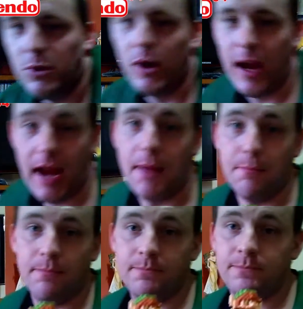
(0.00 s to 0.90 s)
to put
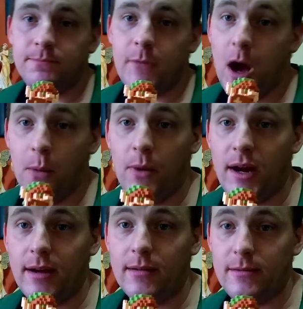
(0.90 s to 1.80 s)
him,
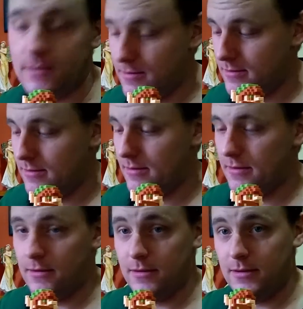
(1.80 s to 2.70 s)
aren't we,
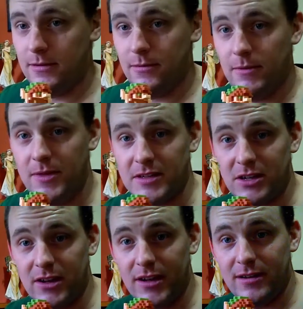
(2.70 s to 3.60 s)
with
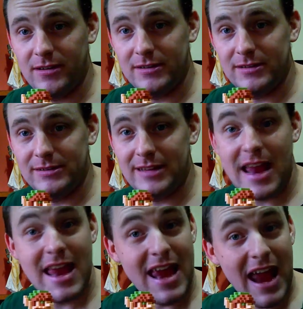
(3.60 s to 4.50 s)
this guy.
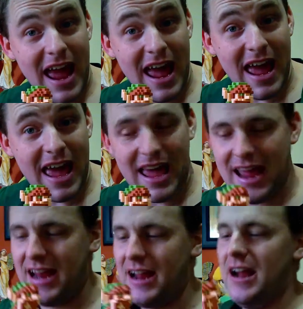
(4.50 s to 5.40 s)

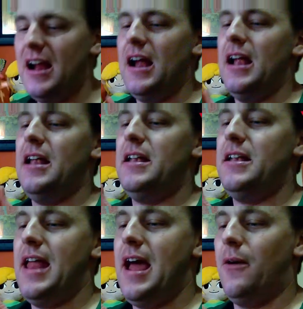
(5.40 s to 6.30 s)
Yay!
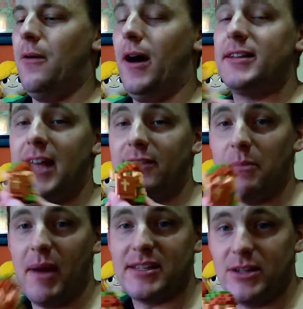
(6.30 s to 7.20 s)
Now, I
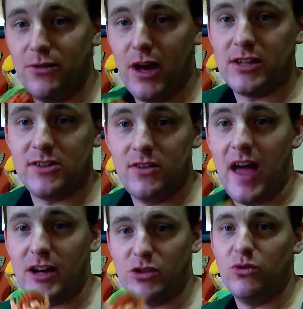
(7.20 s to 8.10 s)
saved the best till last,
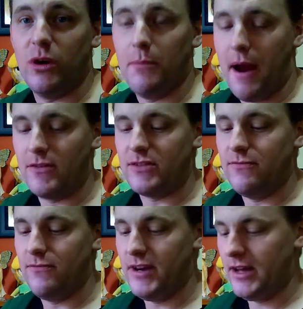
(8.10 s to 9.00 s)
so the actual
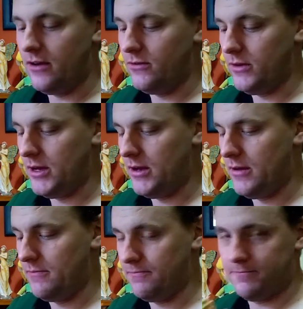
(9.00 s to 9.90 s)
comparison
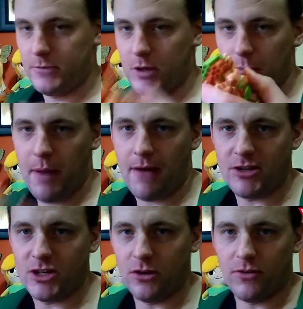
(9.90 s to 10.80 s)
video,
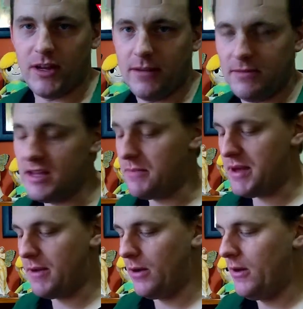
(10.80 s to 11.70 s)
comparison of the
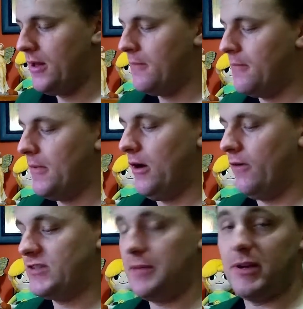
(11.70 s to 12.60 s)
amiibo,
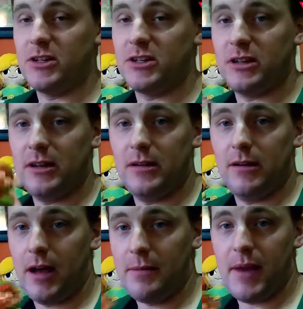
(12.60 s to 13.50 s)
obviously because
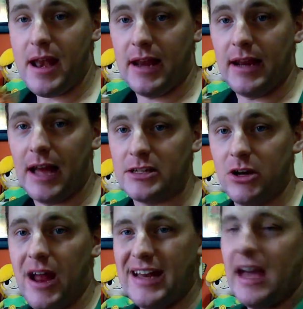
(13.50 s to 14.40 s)
8-Bit Link
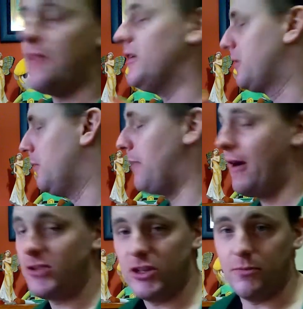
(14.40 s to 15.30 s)
hasn't got any other
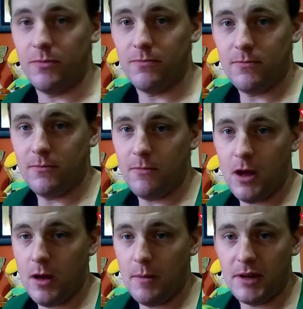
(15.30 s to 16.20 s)
comparison
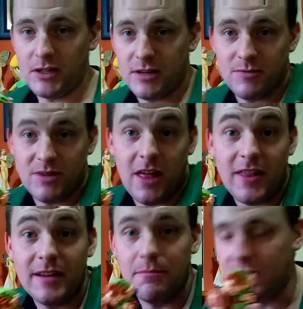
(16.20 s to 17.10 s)
because there's
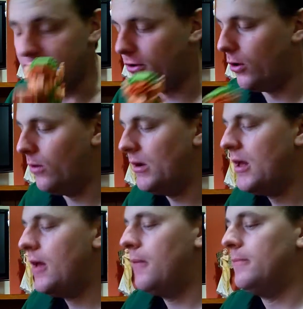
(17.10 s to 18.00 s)
nothing before.